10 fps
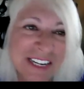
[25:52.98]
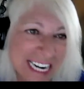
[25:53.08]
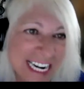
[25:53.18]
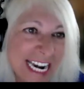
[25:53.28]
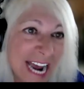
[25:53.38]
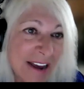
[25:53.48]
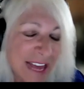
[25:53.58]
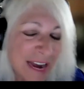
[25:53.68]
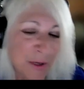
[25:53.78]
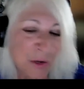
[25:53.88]
now
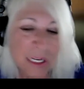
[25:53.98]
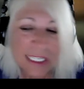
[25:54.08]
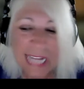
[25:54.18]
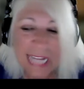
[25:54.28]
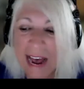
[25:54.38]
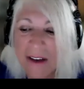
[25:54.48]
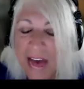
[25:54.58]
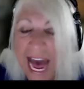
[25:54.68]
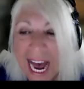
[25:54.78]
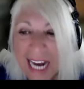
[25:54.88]
that we all have
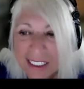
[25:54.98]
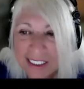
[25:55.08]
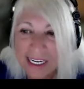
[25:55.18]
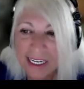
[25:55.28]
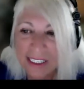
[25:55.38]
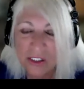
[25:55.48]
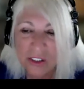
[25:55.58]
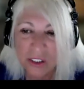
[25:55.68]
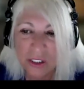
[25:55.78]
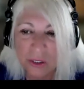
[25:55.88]
access
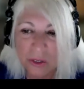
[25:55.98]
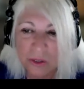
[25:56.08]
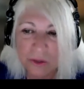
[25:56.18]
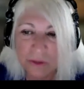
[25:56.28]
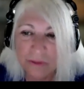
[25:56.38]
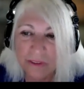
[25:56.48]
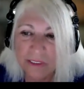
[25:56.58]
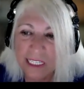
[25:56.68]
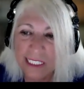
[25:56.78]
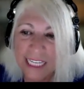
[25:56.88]
to
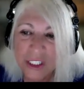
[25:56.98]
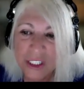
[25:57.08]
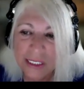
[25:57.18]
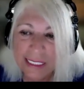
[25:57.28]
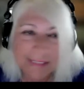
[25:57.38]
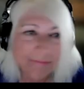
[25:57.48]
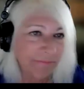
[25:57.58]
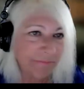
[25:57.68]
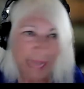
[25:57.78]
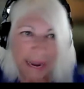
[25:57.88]
essentially
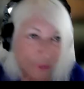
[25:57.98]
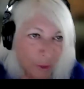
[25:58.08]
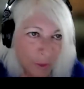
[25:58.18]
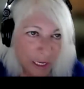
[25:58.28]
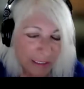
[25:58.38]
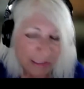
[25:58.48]
everyone,